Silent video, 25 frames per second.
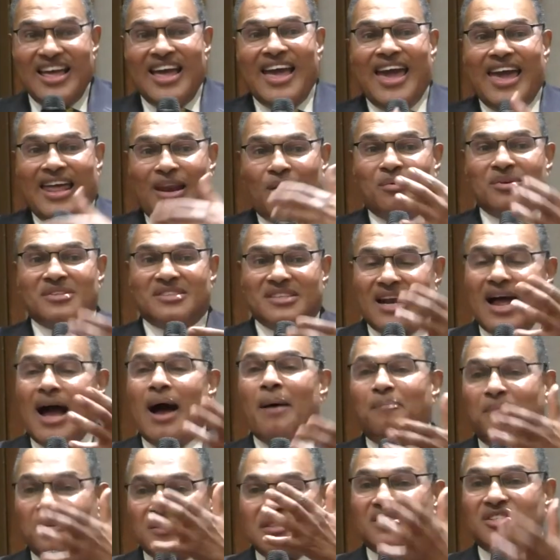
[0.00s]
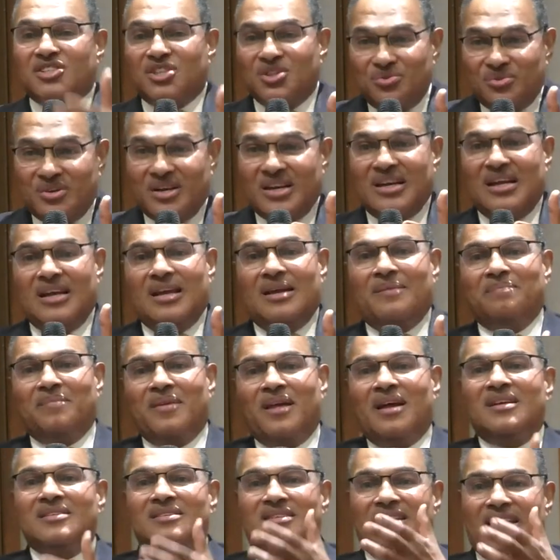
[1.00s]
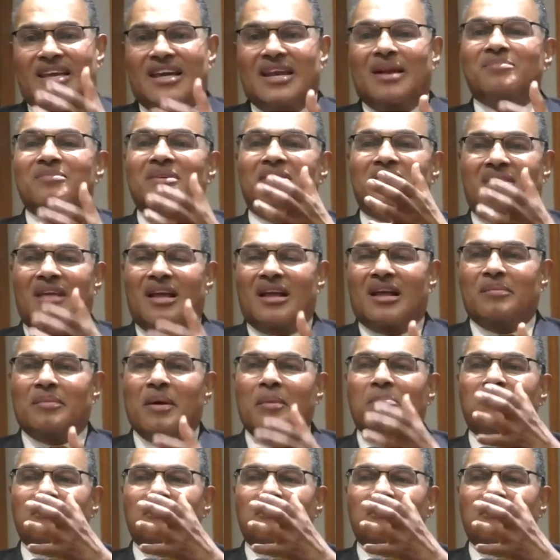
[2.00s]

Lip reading: And it was an opportunity to get them to think about,